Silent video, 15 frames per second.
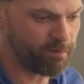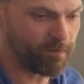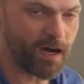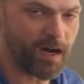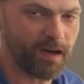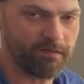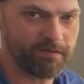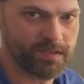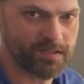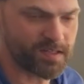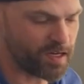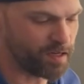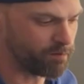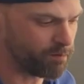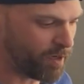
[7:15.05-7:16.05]
5 to
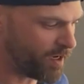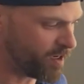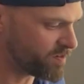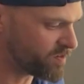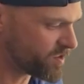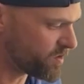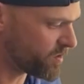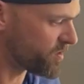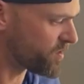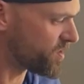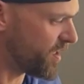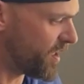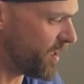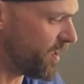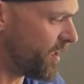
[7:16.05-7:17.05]
10 pounds, so it's
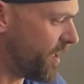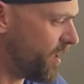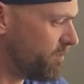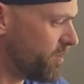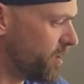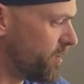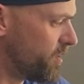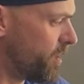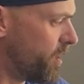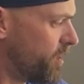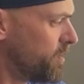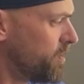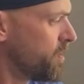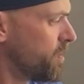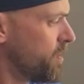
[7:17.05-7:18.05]
not heavy at all.